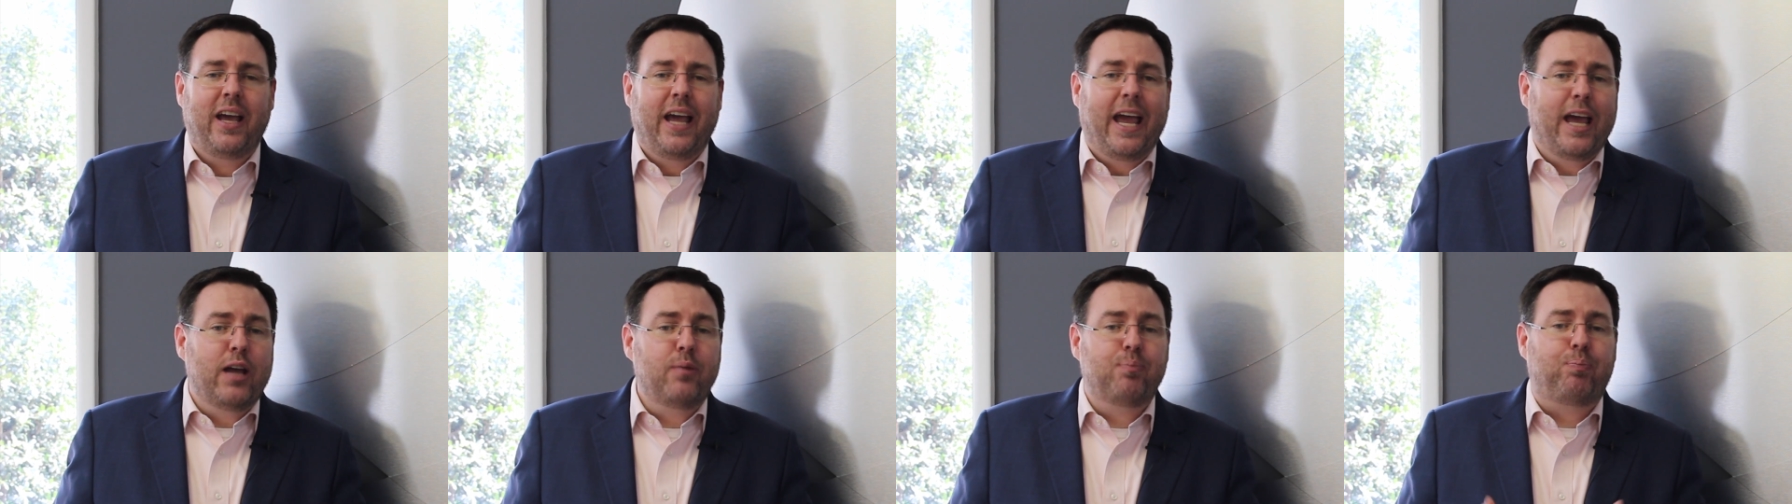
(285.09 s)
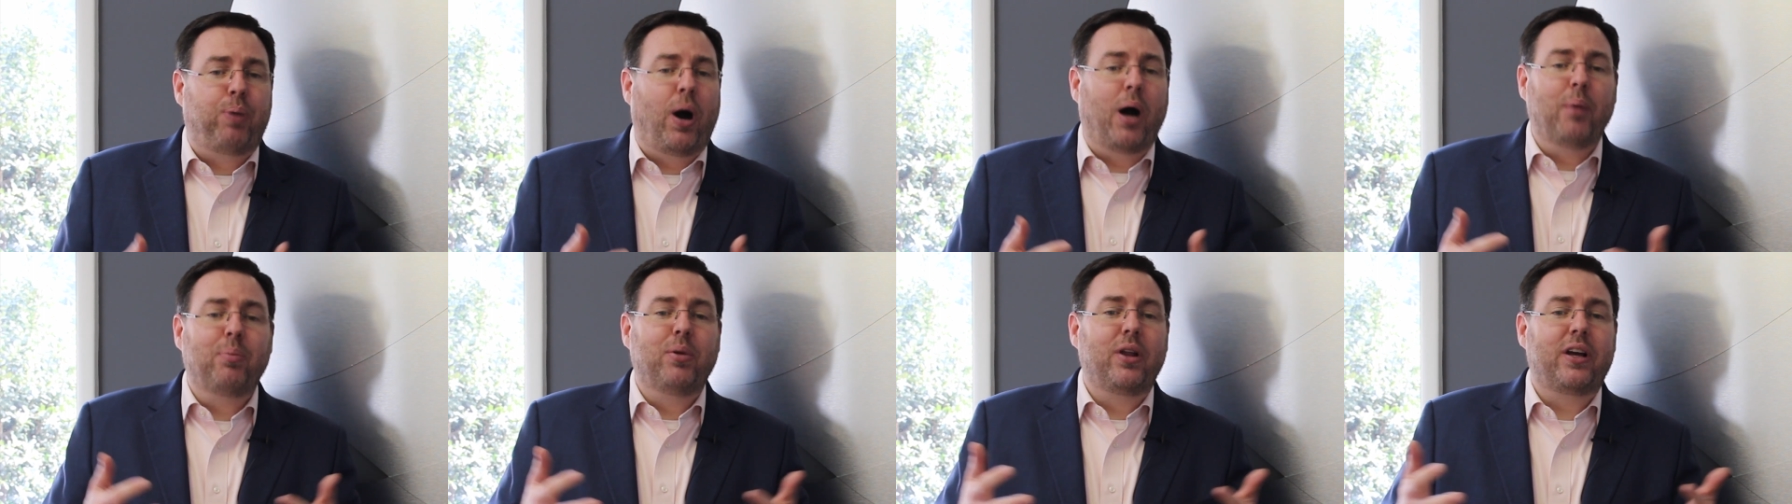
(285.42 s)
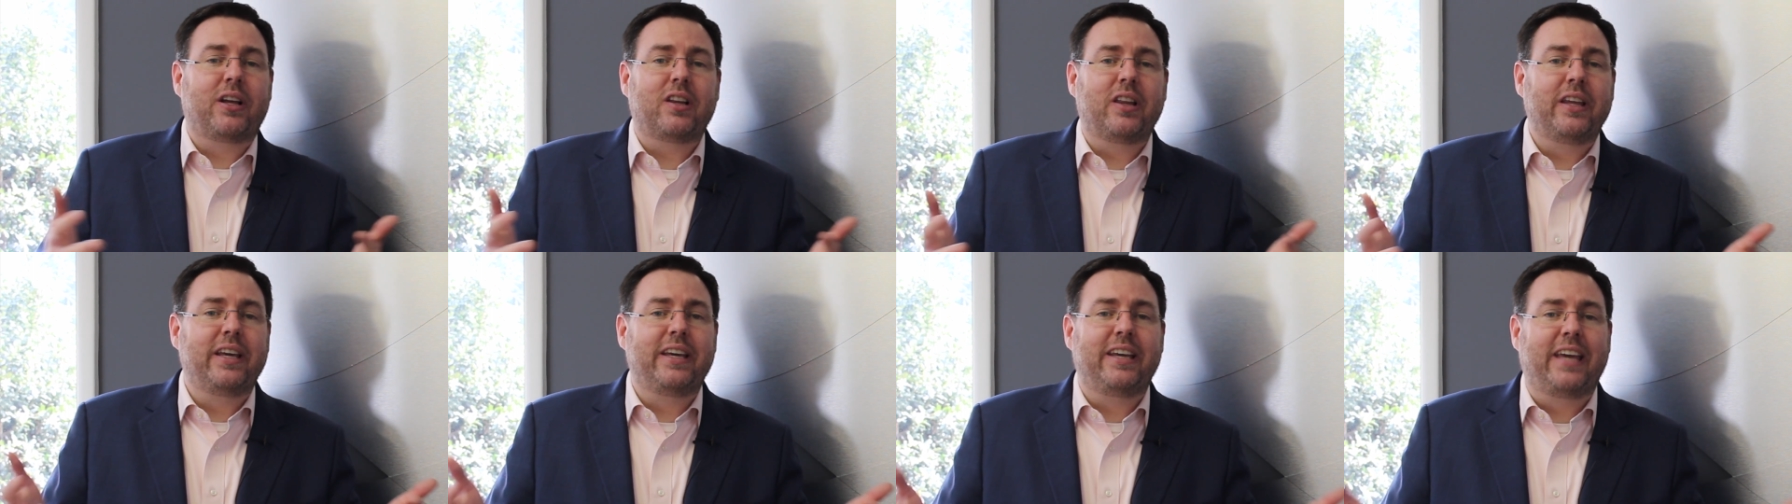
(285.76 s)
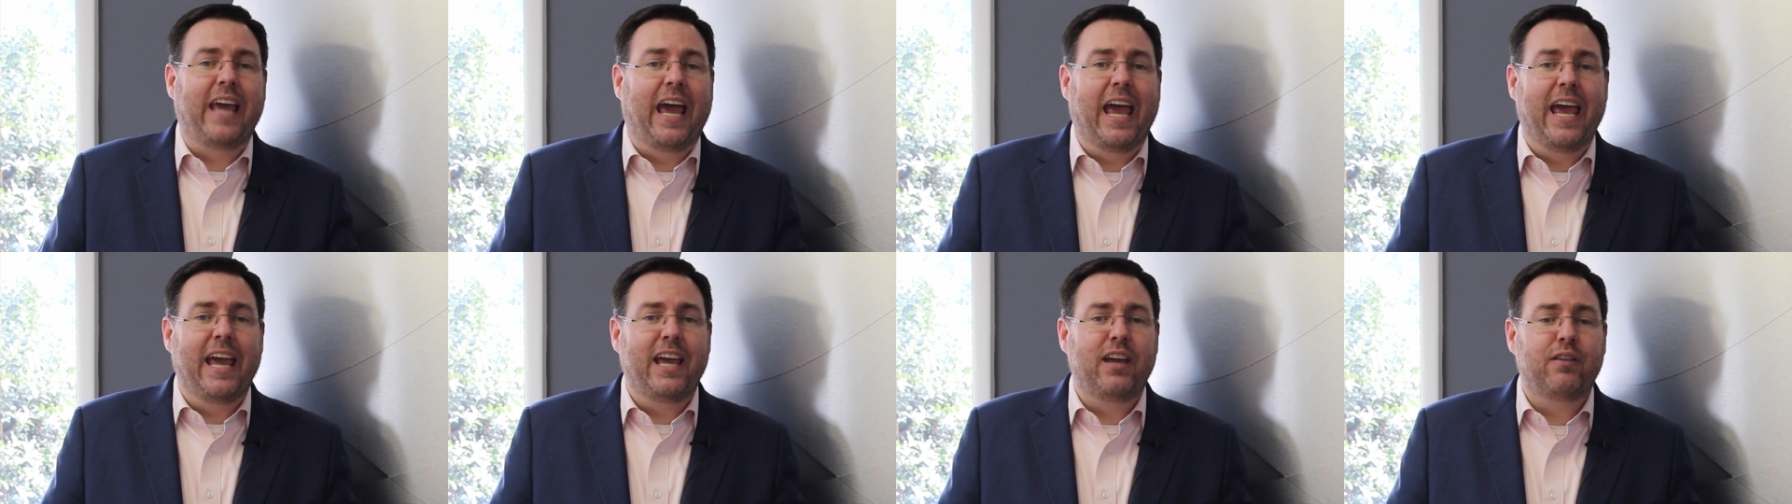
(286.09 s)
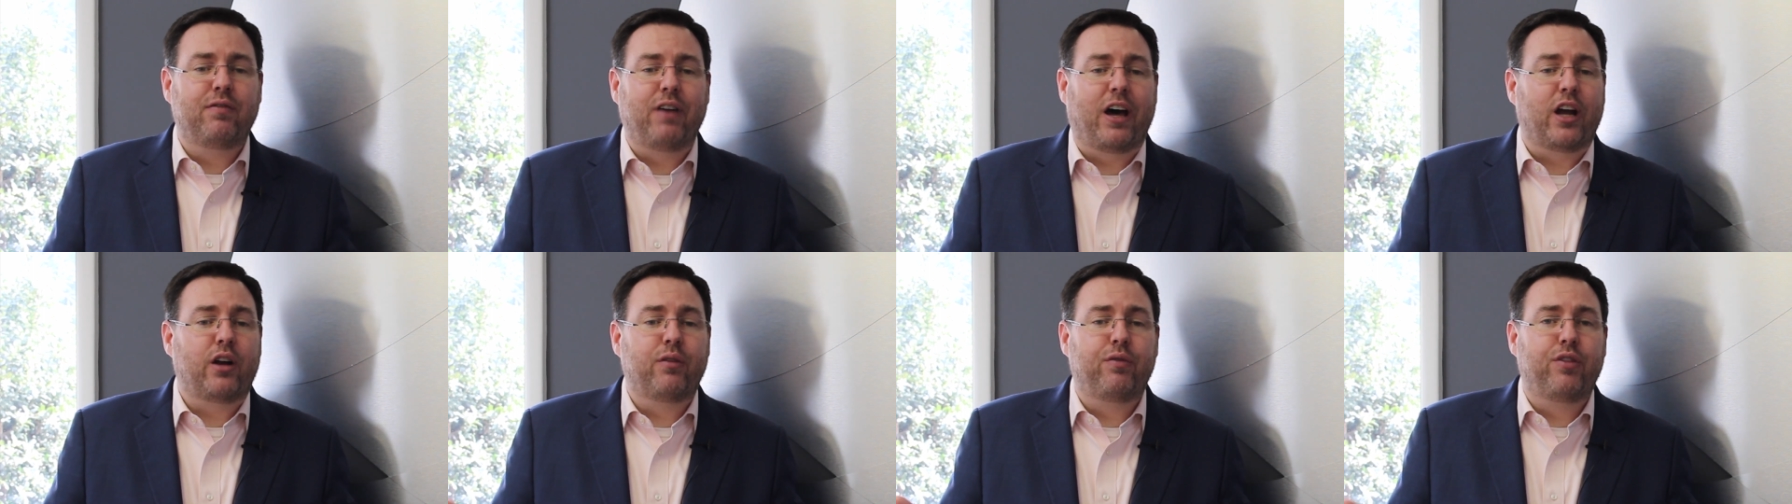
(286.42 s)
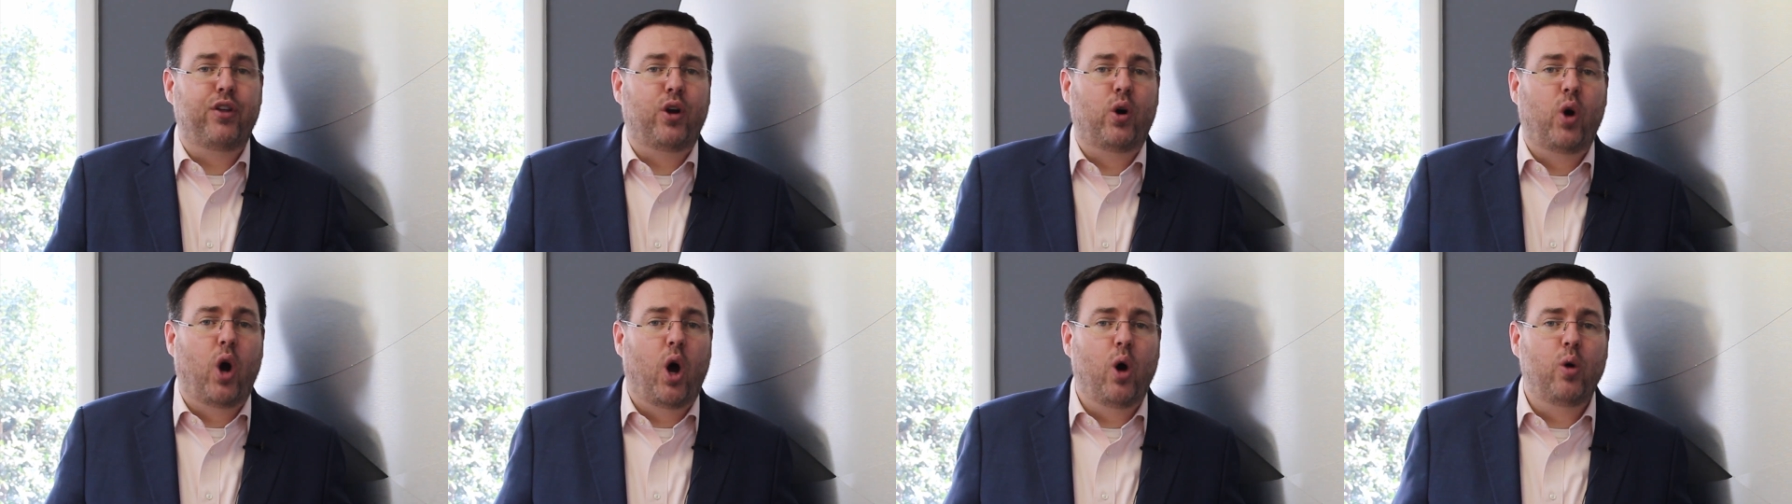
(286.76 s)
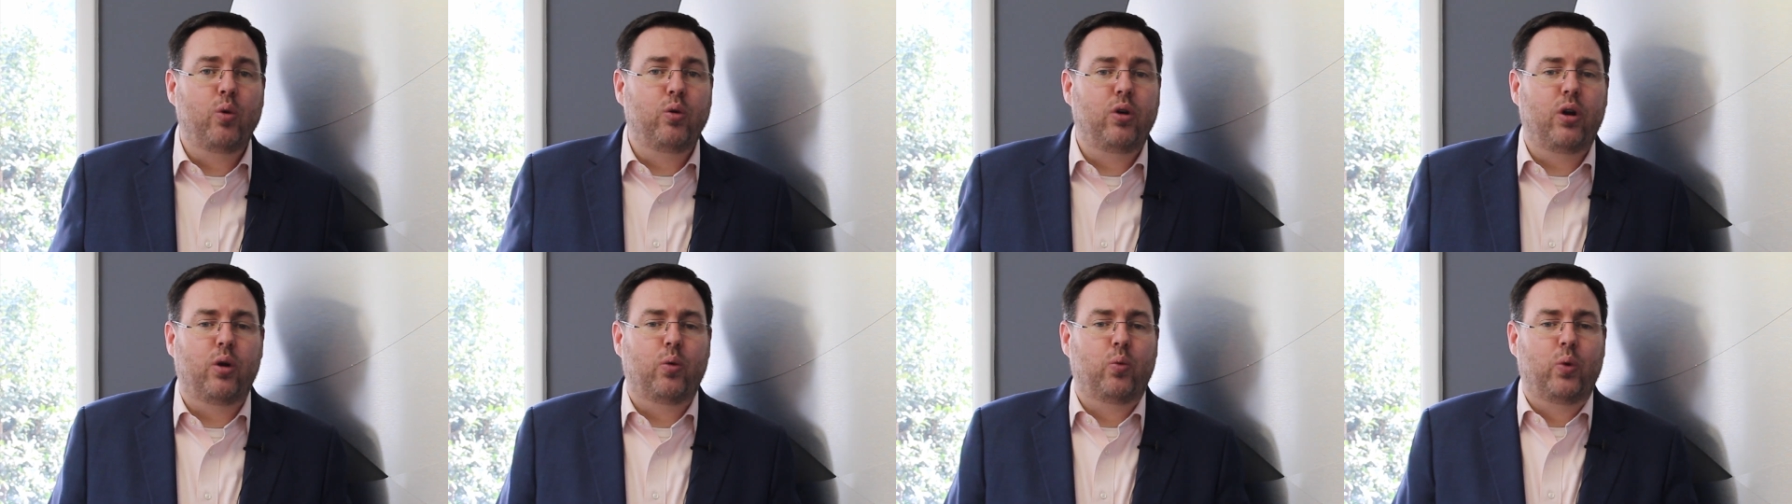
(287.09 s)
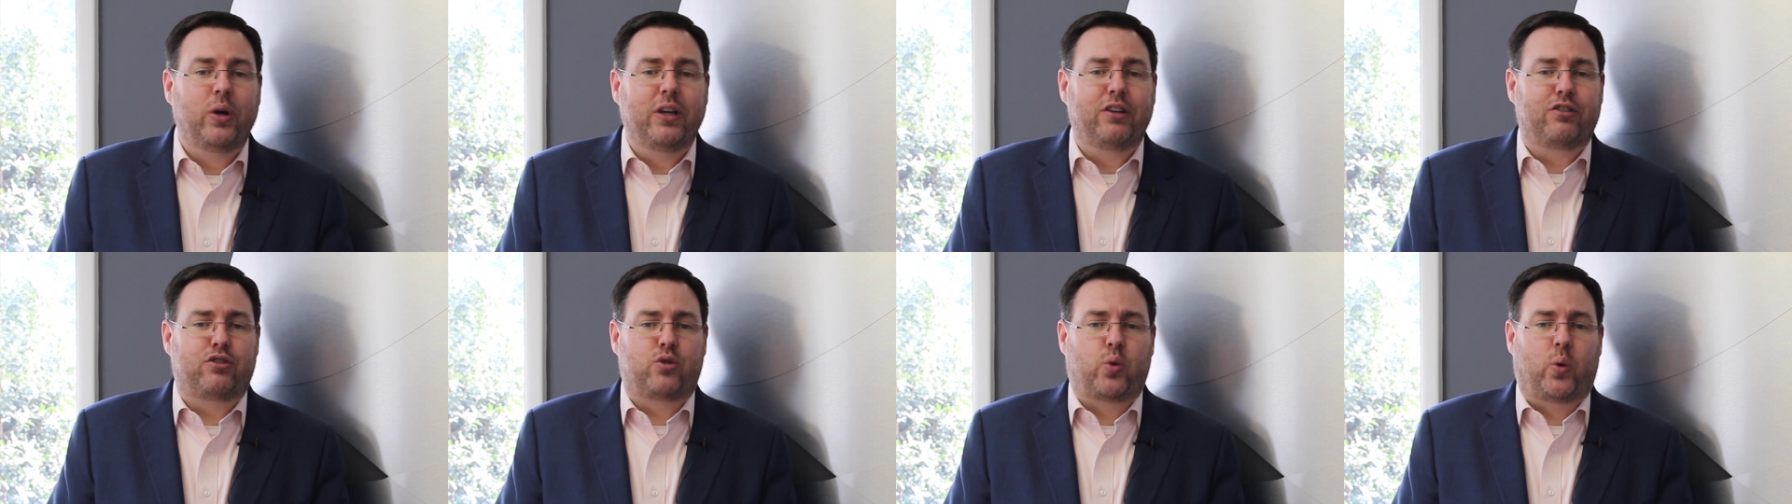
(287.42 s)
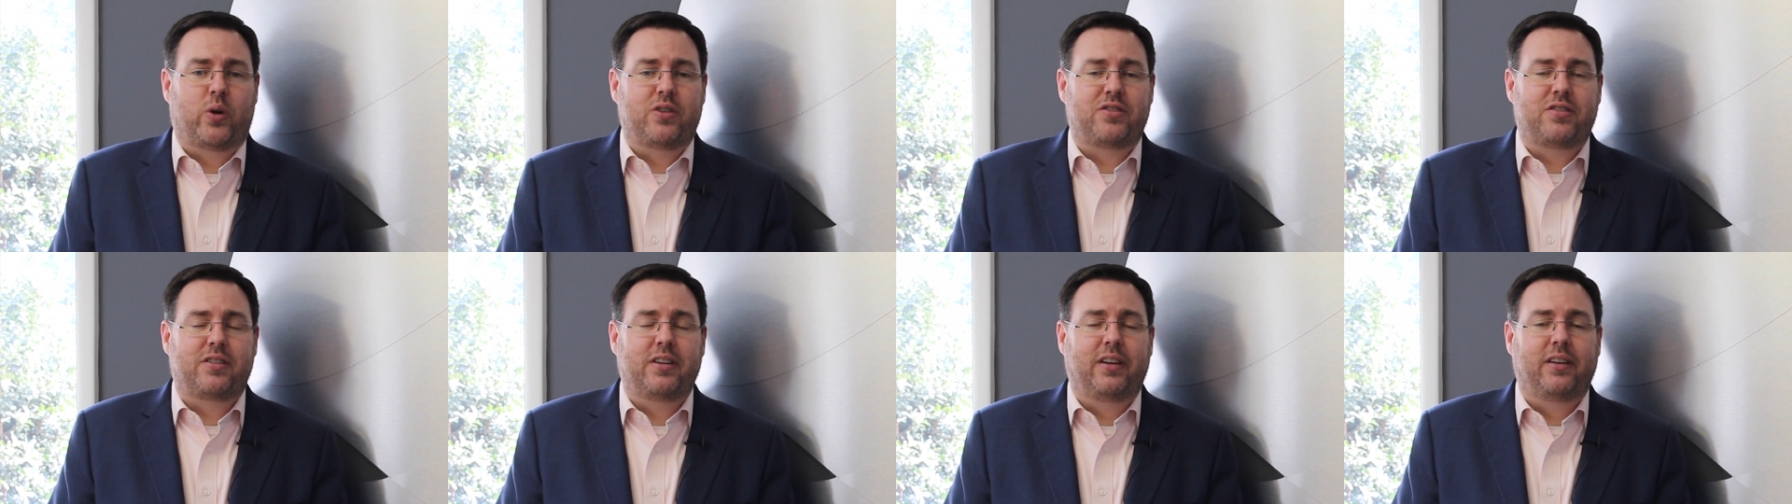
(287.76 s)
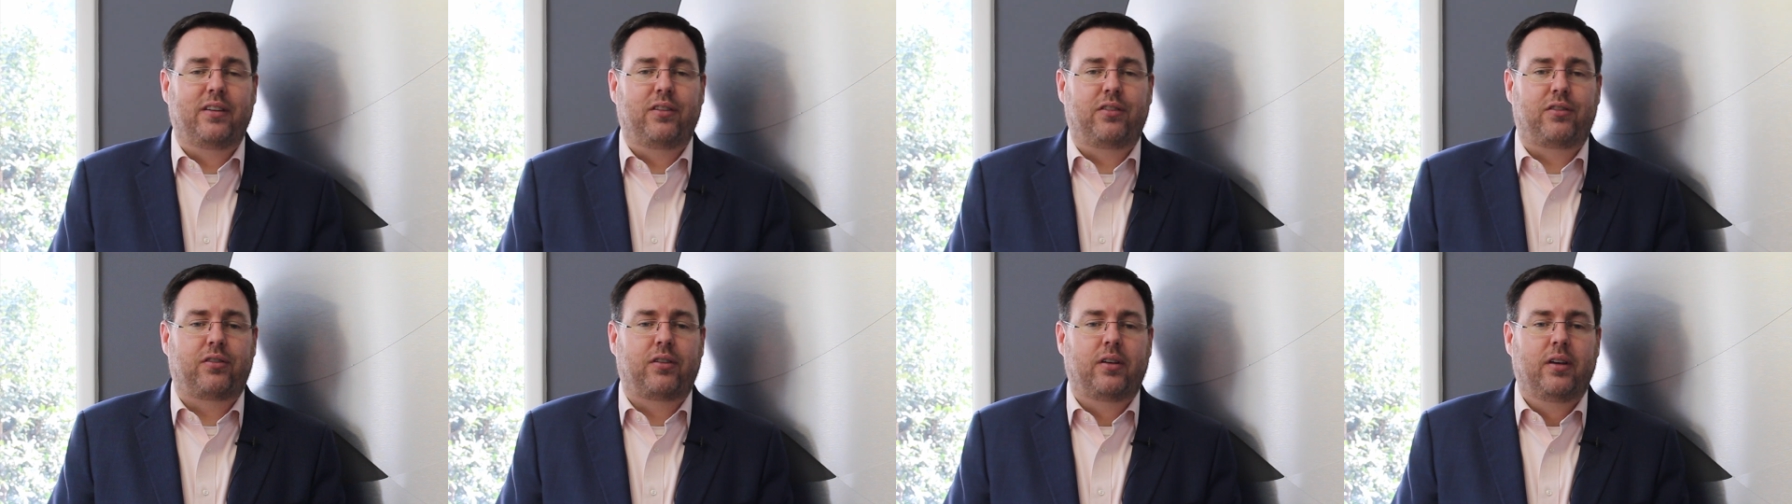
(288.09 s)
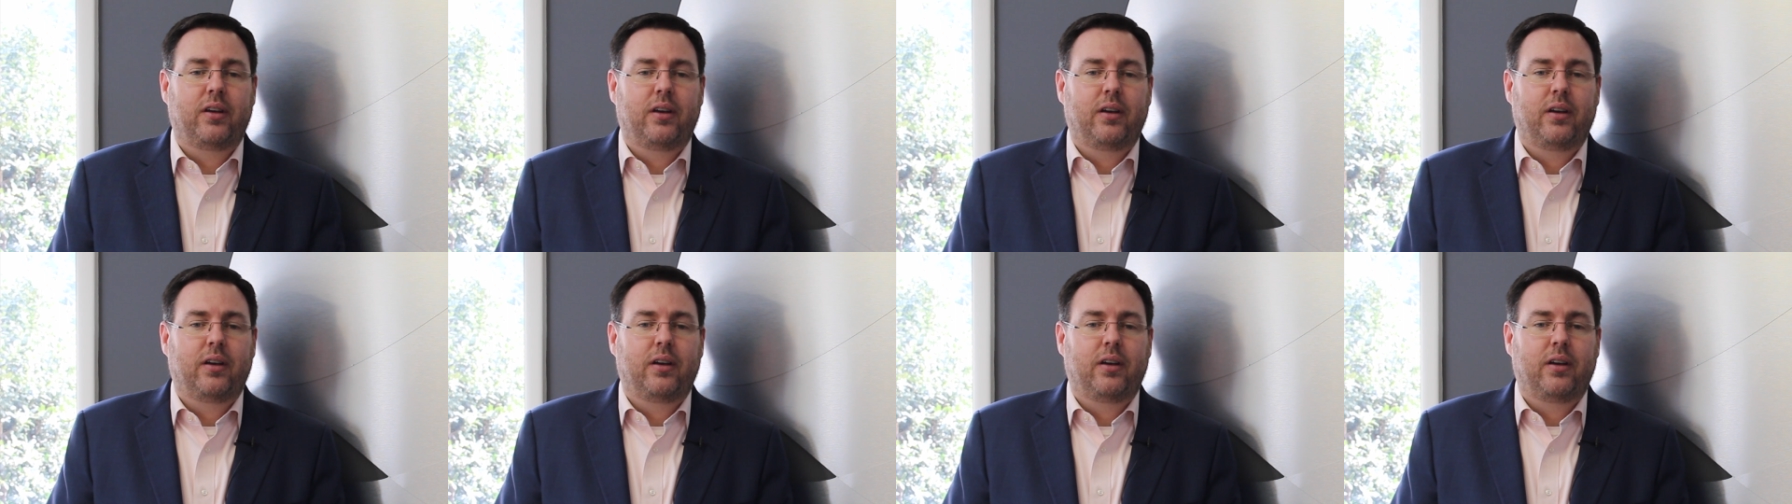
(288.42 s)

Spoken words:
and publicly gave out of their own resources.